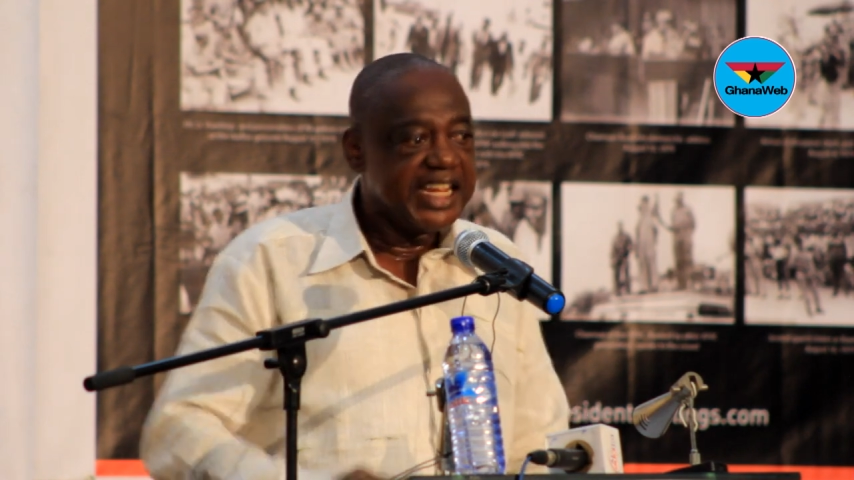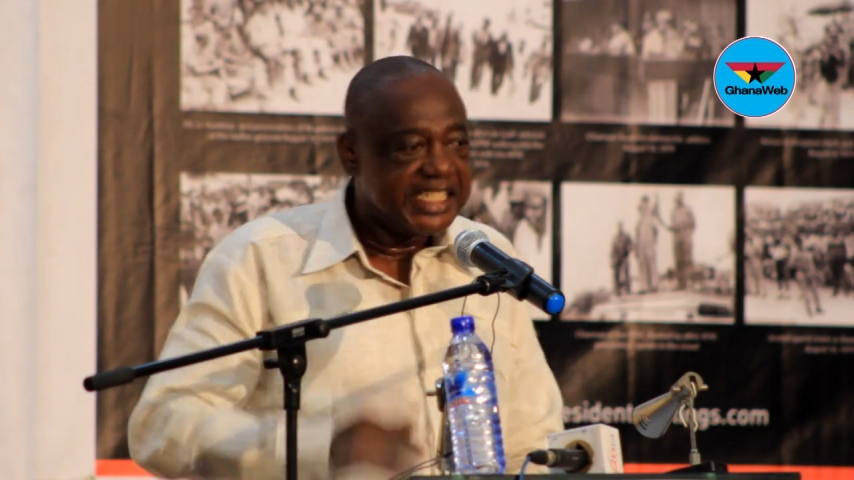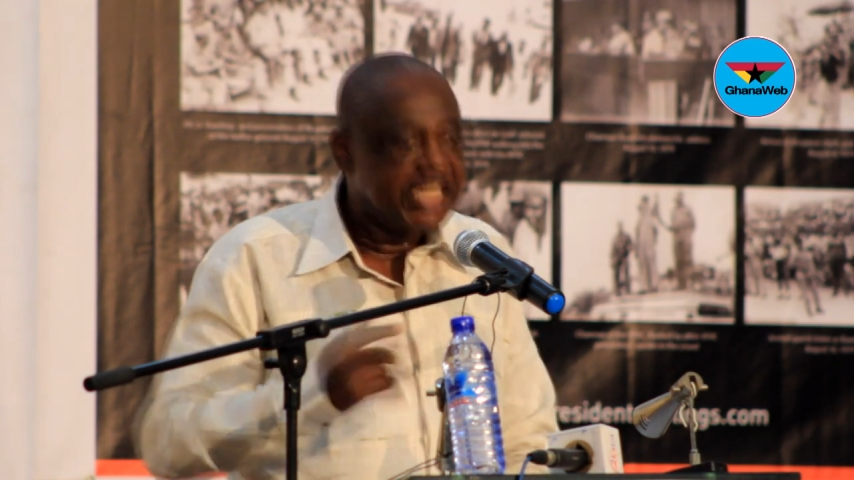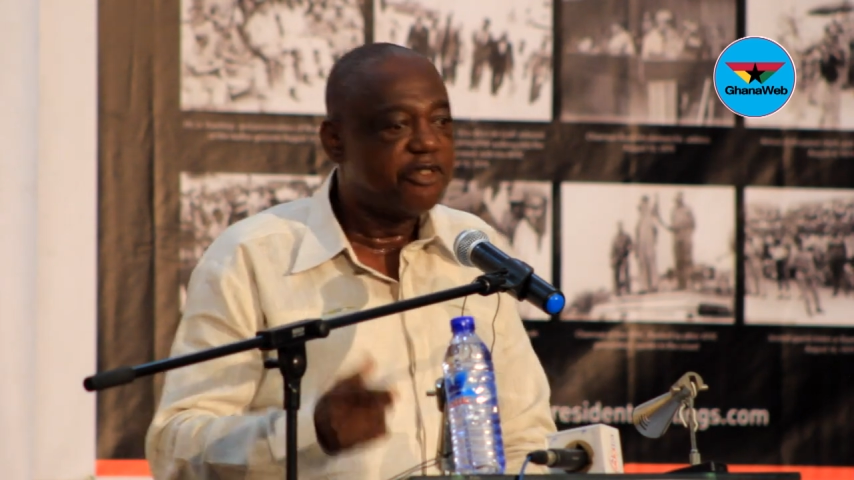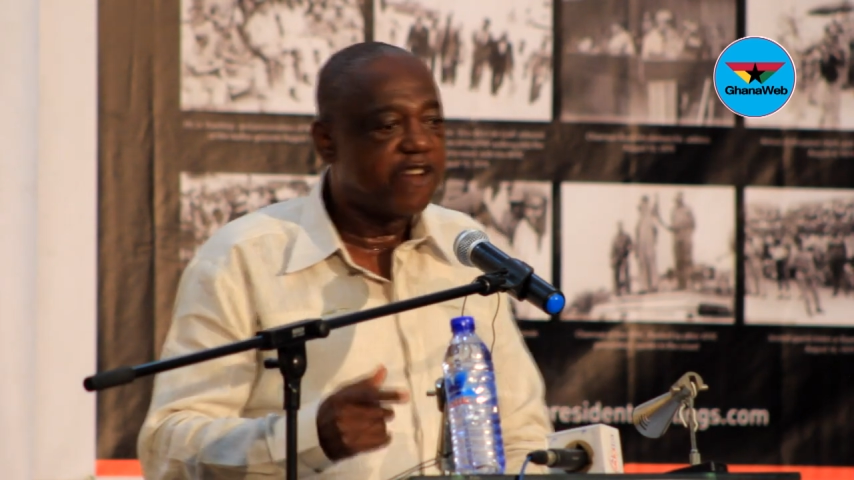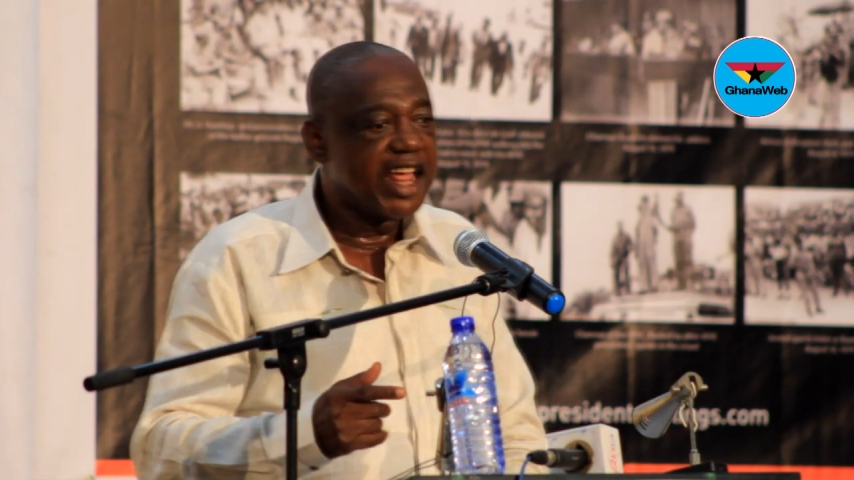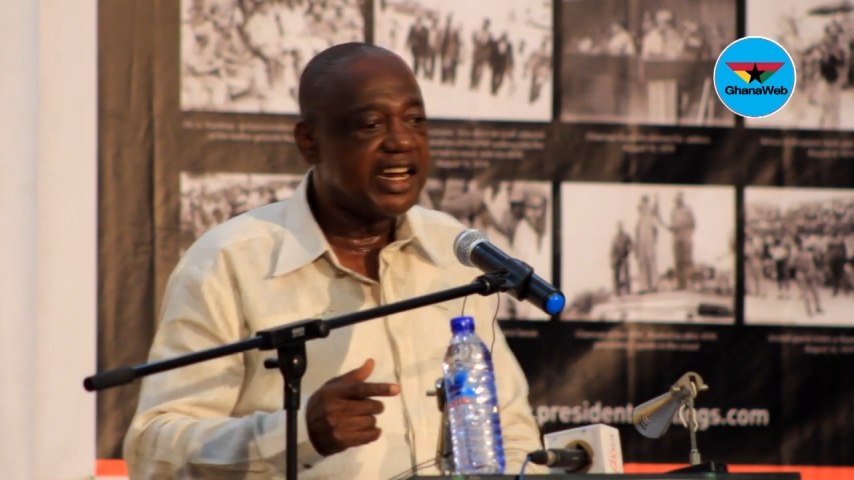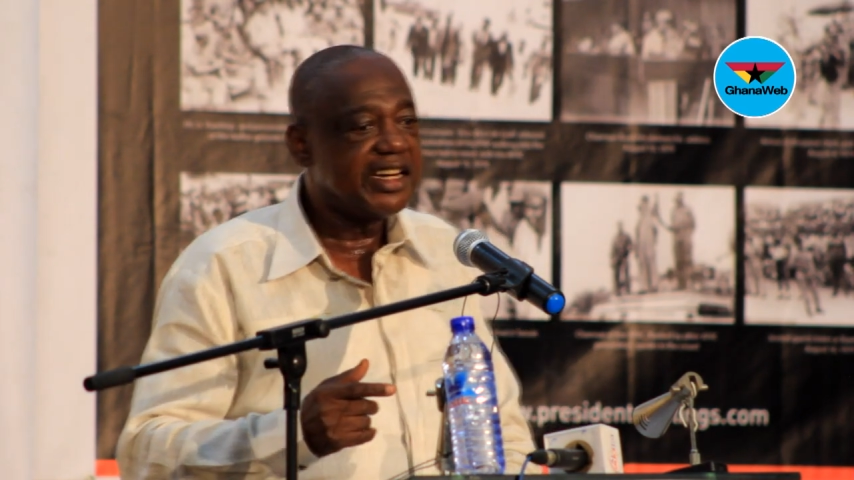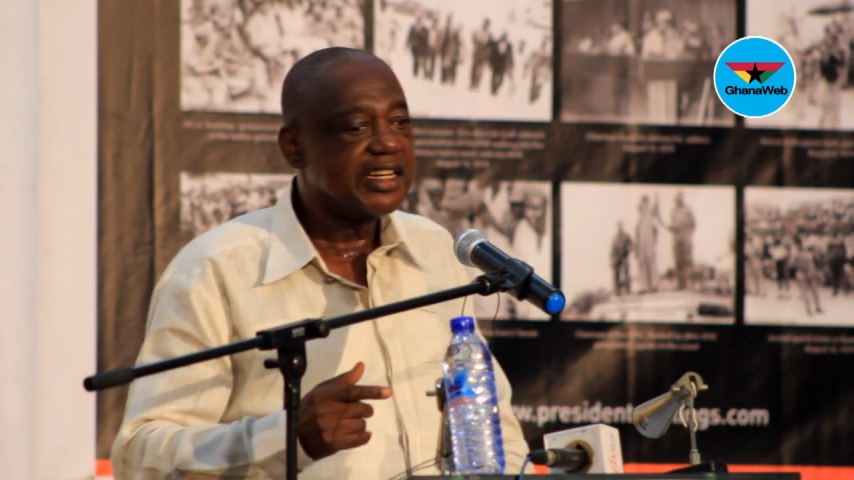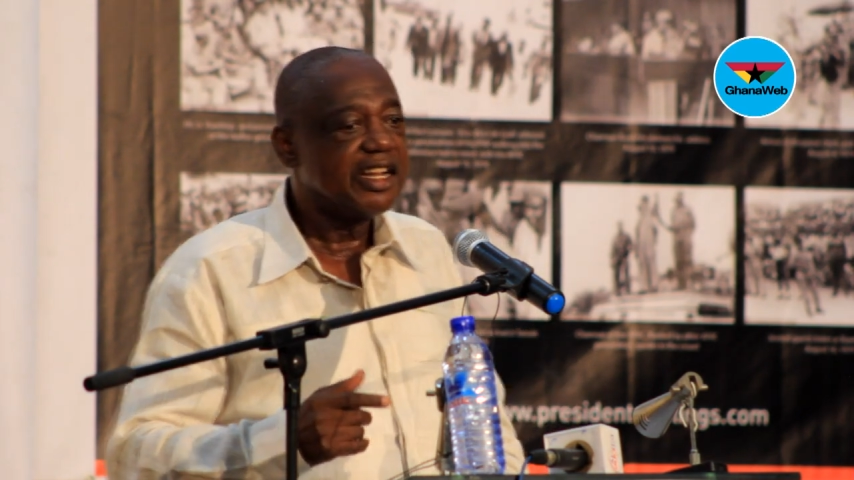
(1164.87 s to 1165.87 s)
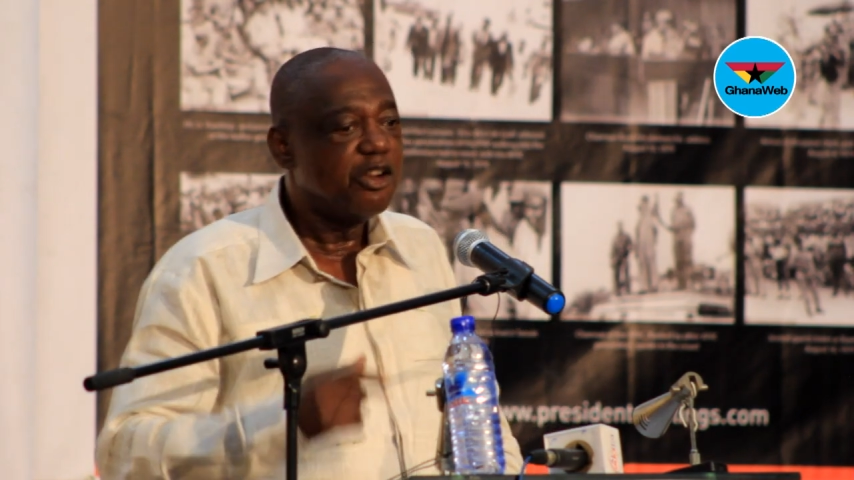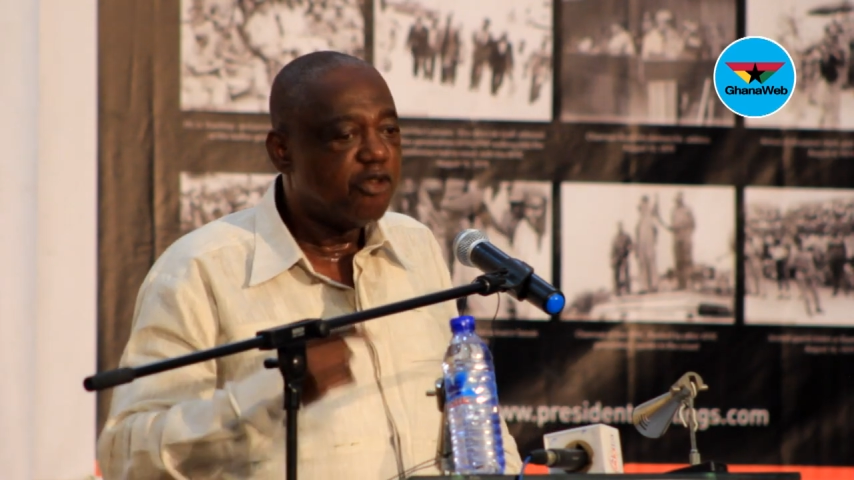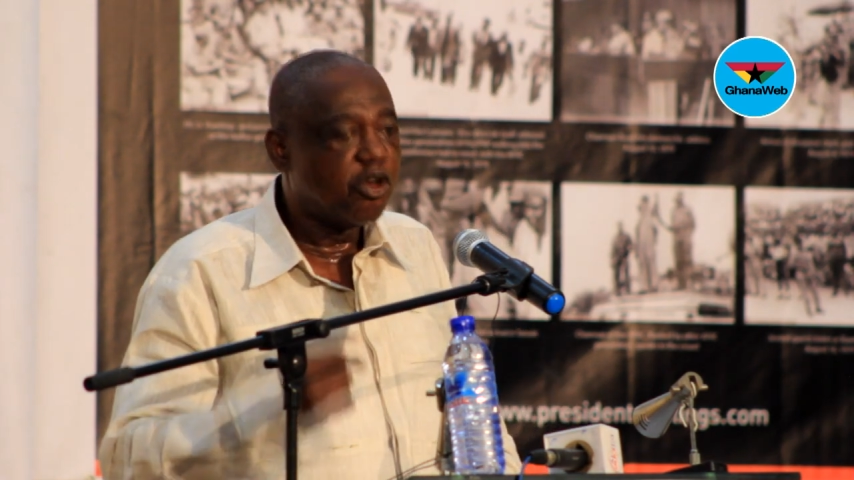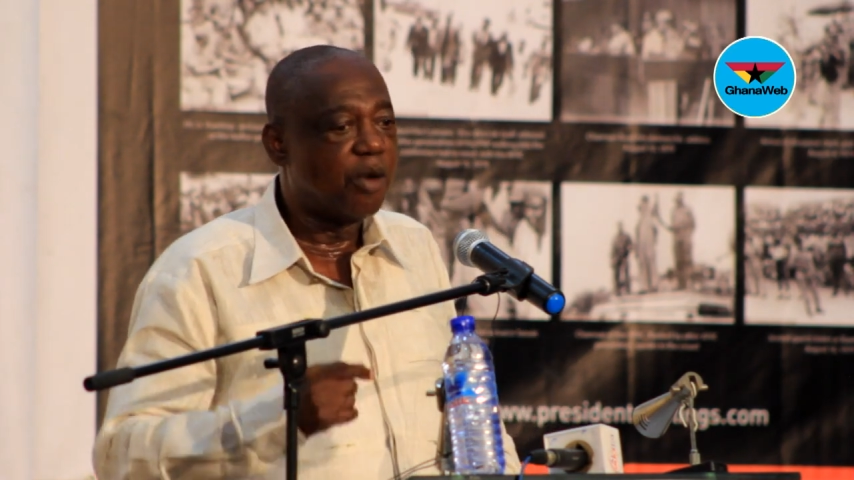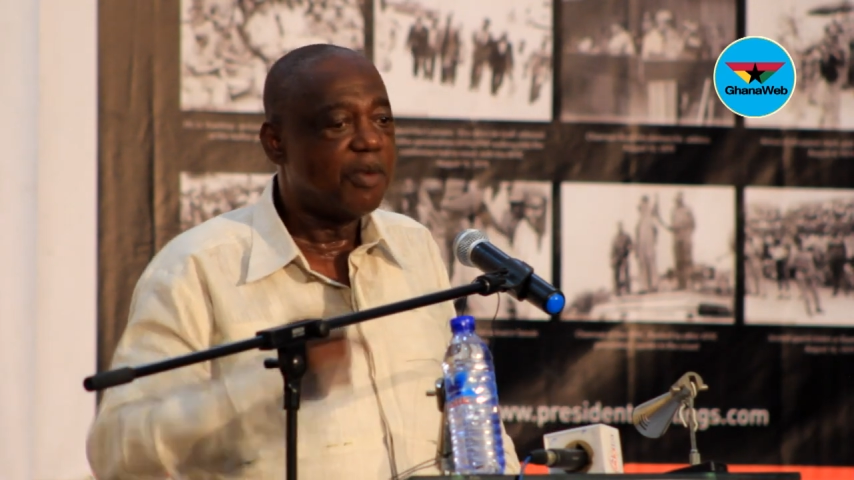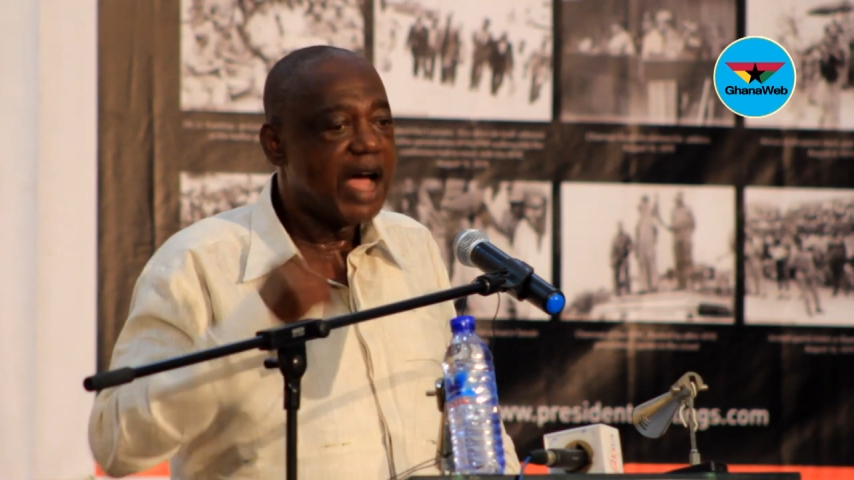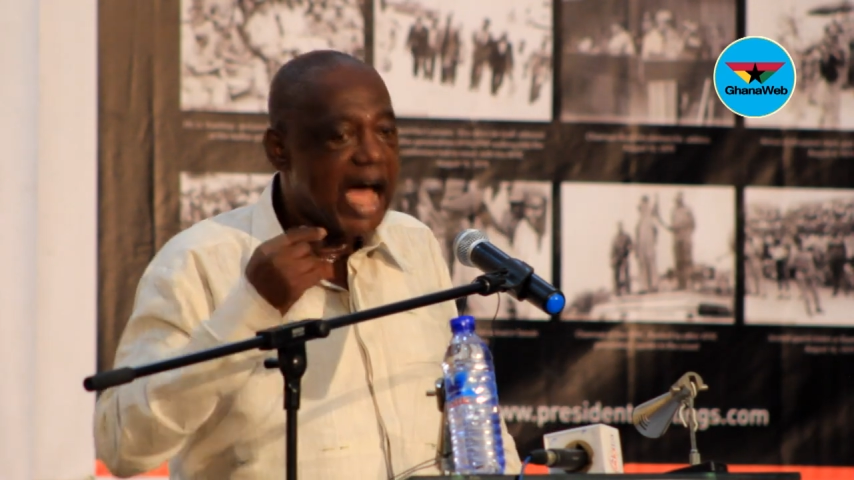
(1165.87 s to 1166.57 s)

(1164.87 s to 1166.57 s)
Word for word: is different from